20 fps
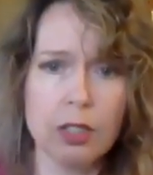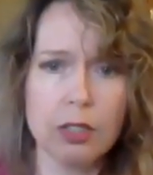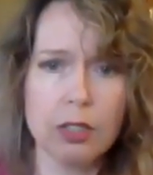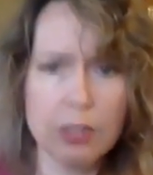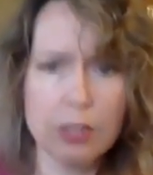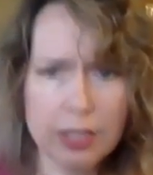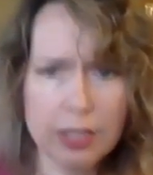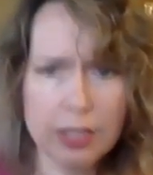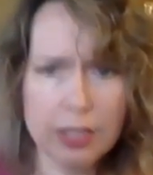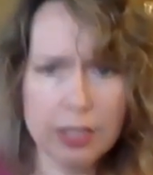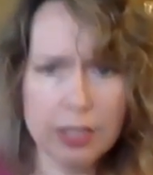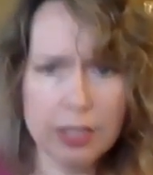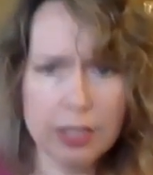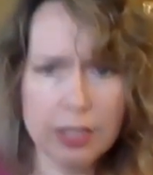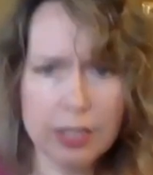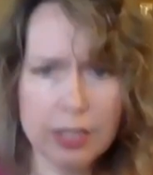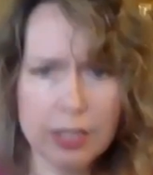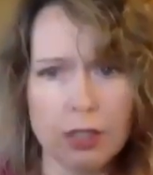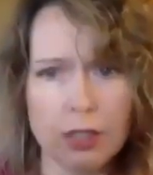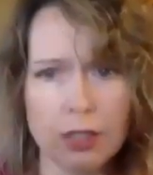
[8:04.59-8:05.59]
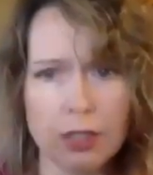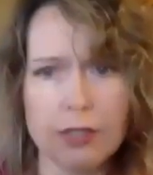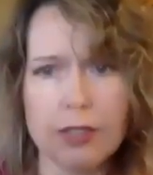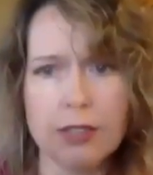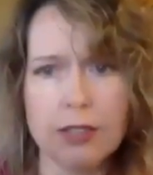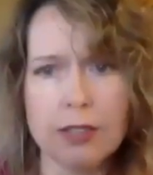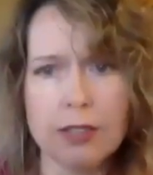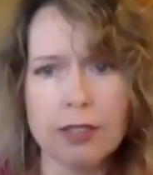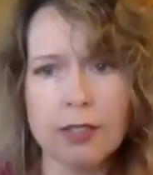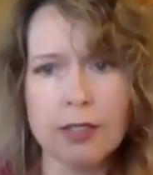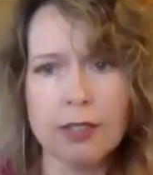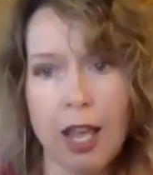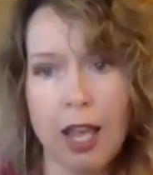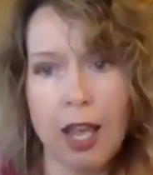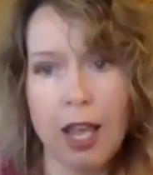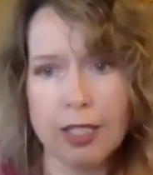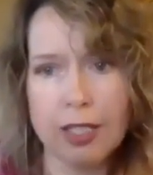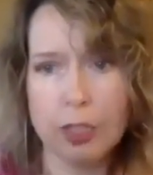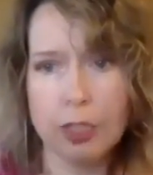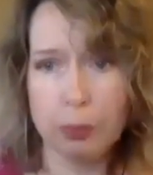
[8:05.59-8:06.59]
Alyssa's fear is
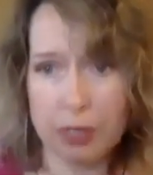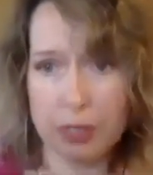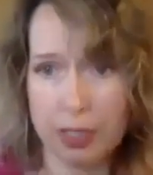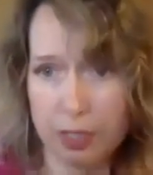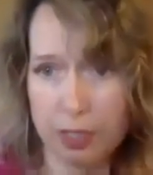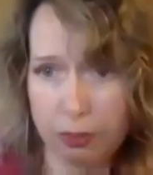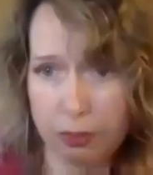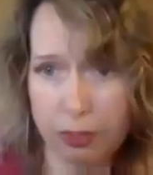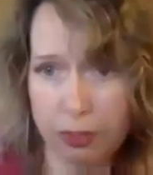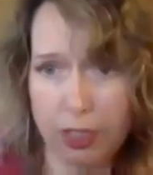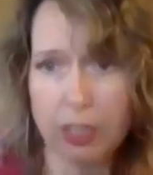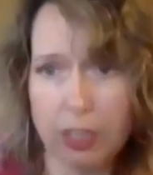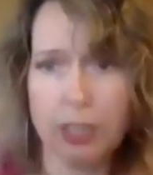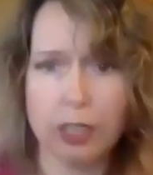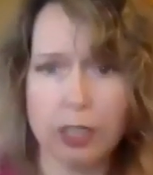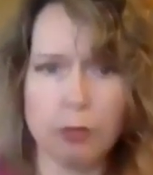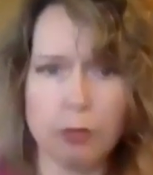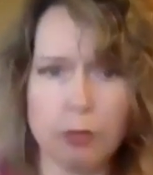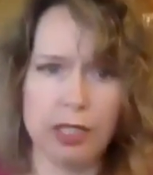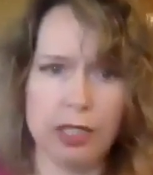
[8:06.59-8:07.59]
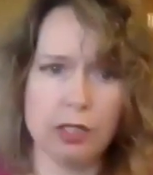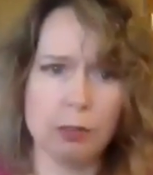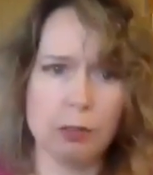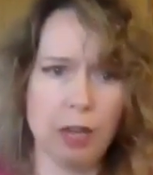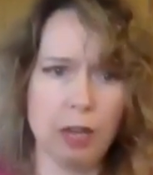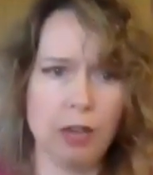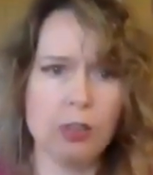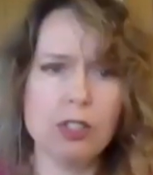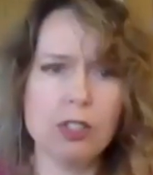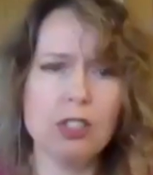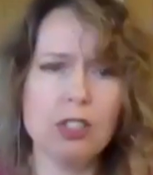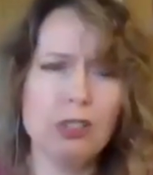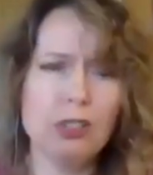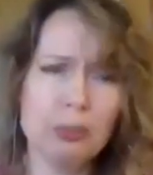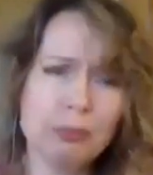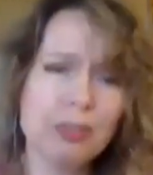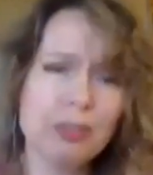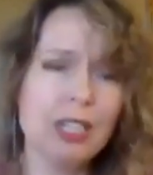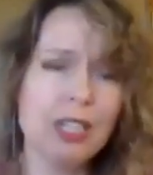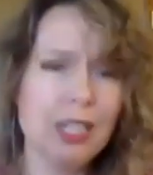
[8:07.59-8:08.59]
size specific, explains Myra, so
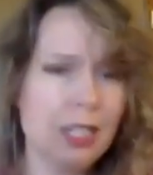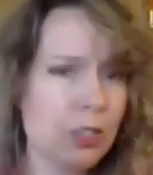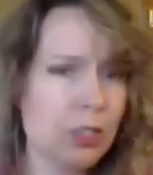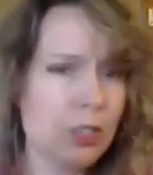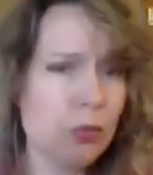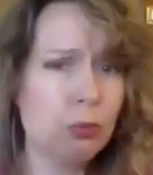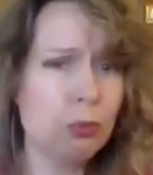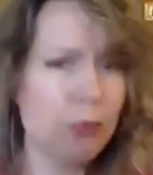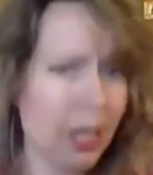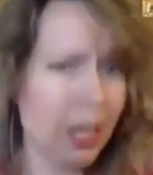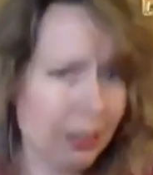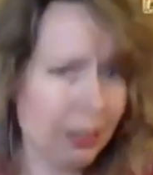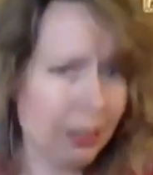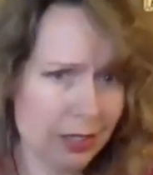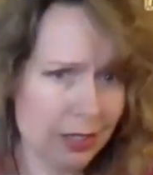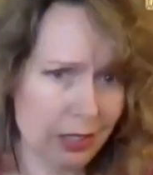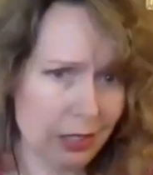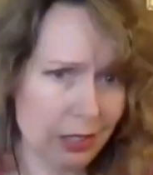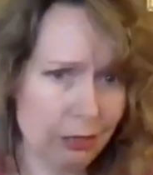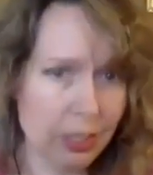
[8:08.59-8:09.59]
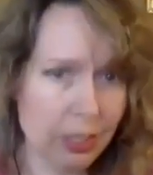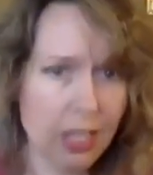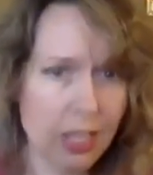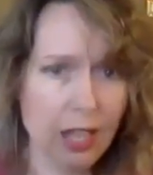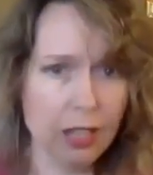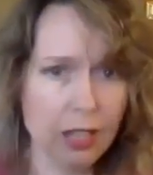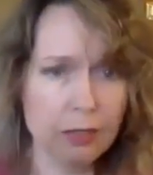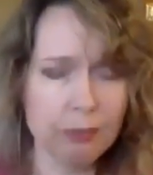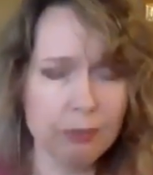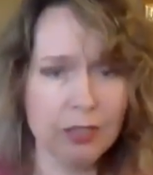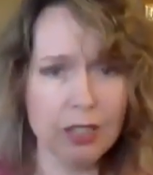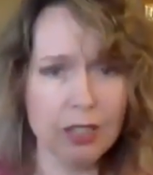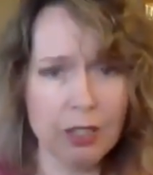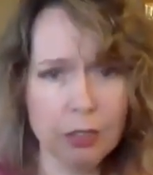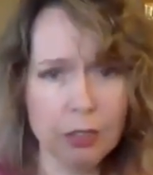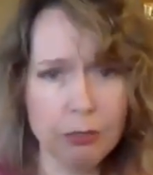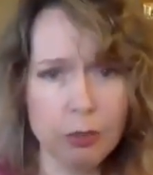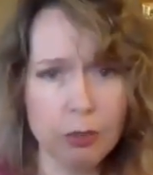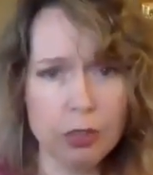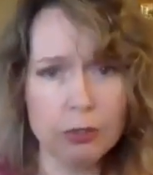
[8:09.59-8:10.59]
it's relative and
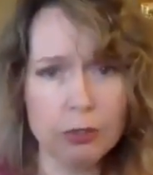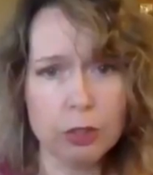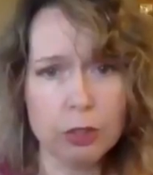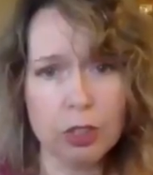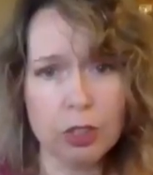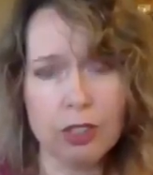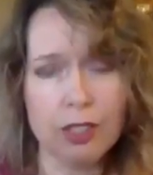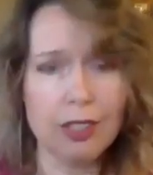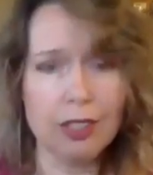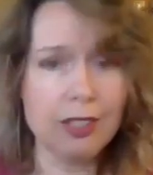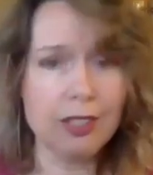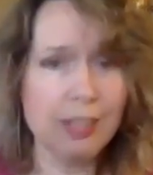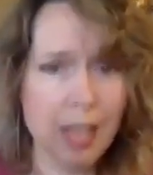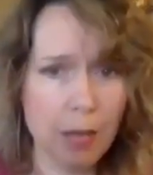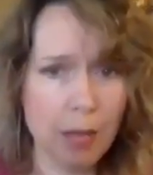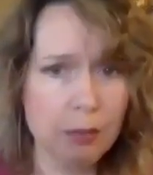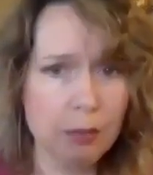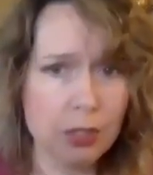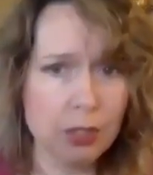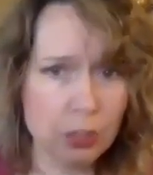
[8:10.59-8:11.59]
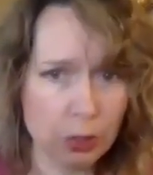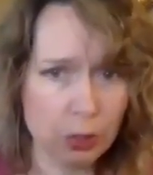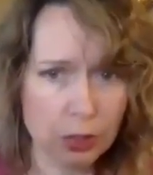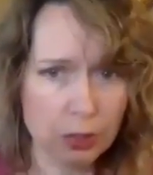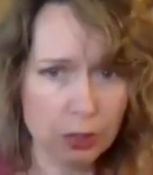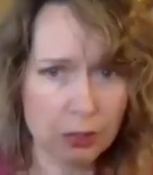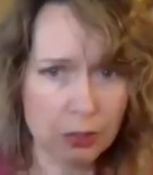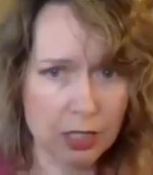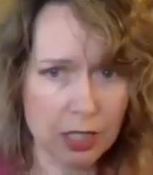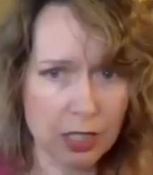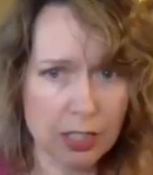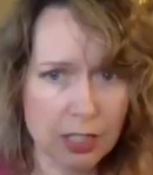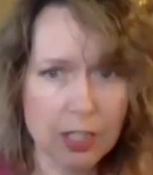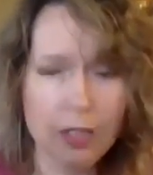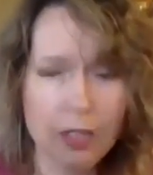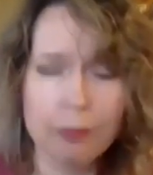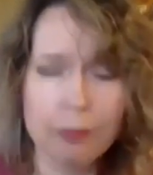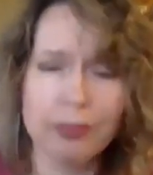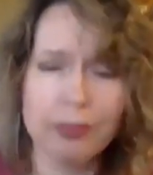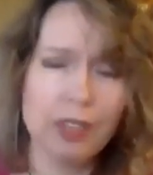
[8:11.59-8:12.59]
therefore should adapt to circumstance,
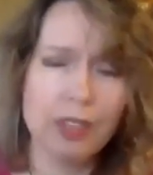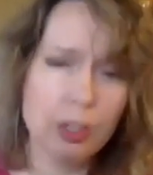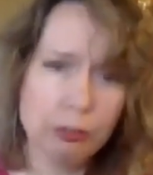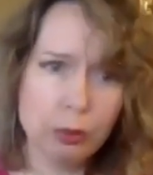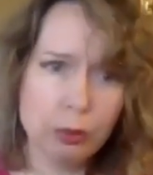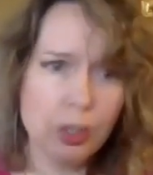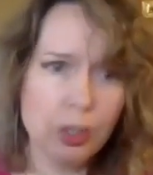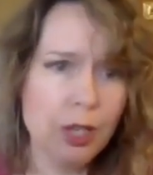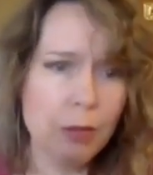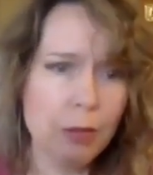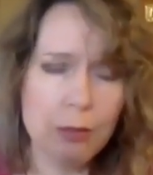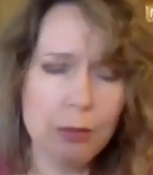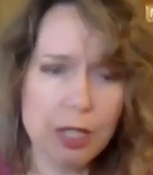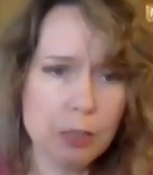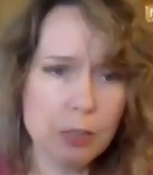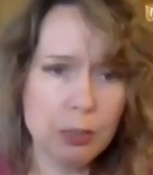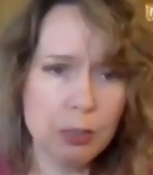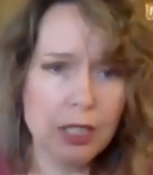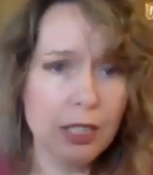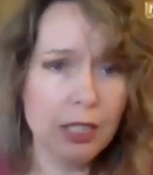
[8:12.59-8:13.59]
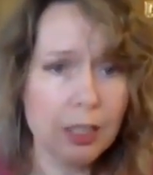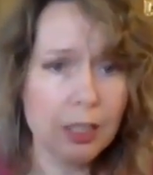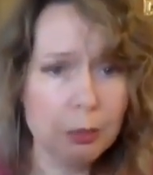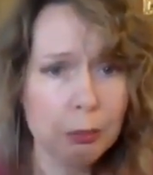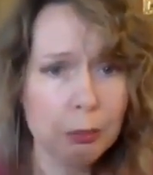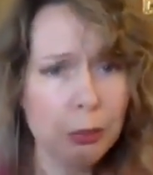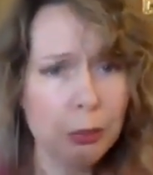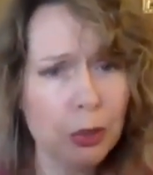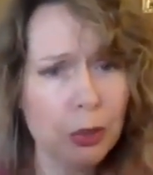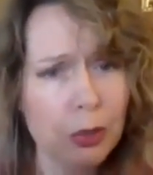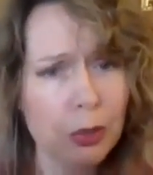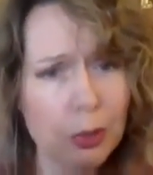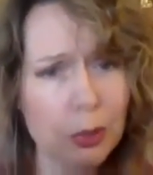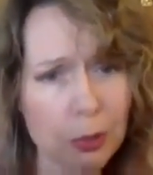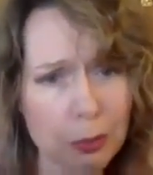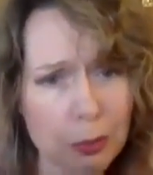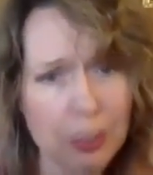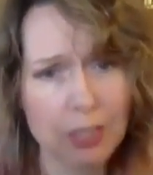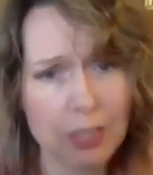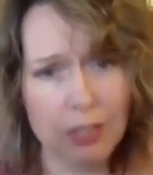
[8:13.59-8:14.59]
therefore must be
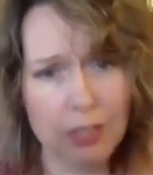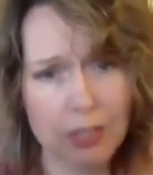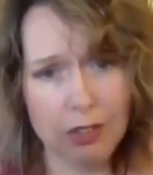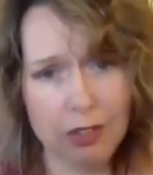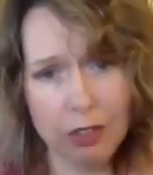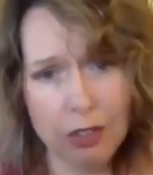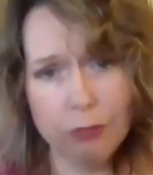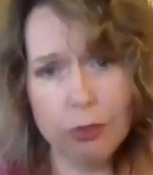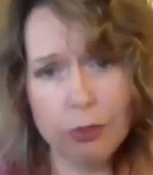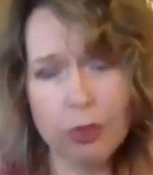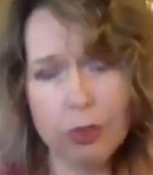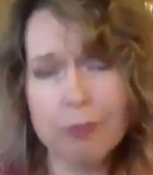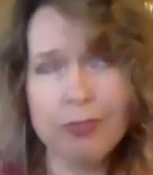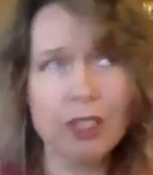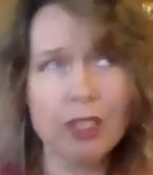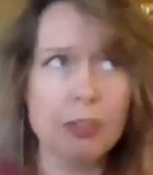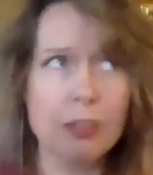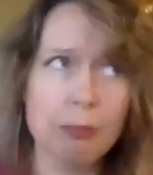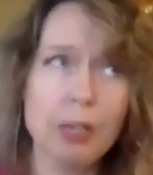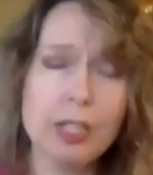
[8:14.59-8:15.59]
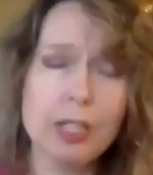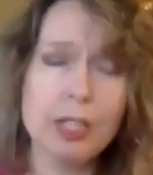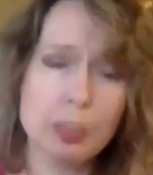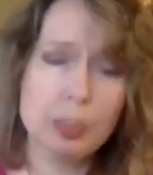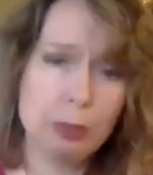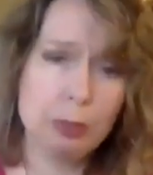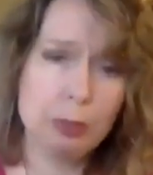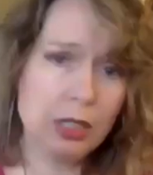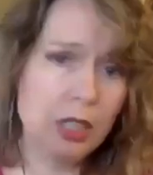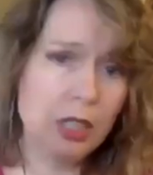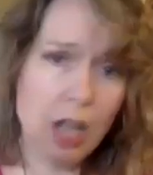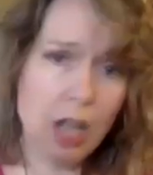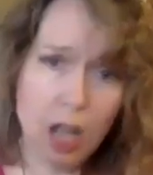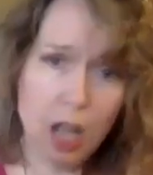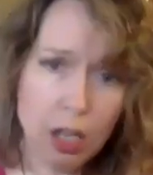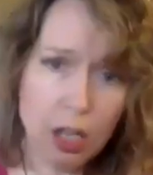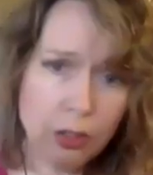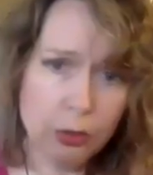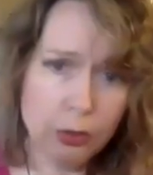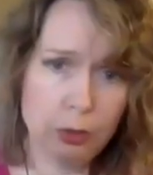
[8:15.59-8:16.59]
impermanent, therefore must be
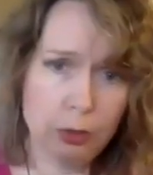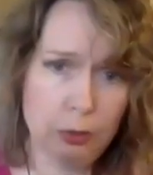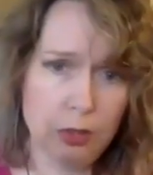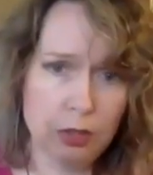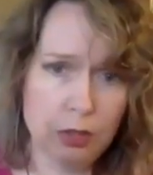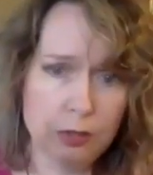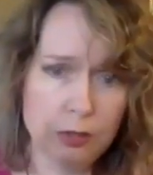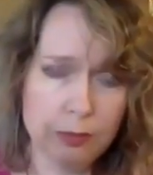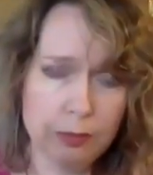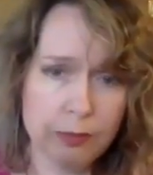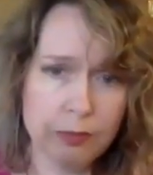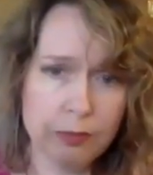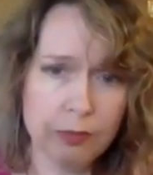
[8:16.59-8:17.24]
conquerable.